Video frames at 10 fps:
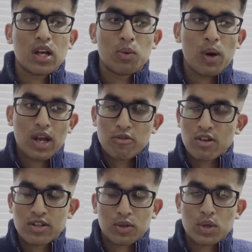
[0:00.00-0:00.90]
a wide
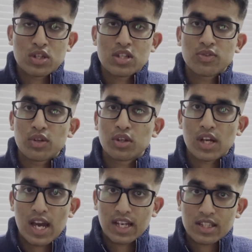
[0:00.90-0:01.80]
range of questions for you
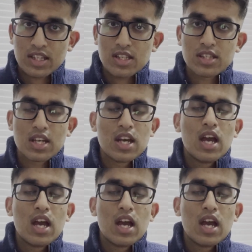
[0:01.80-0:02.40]
to access,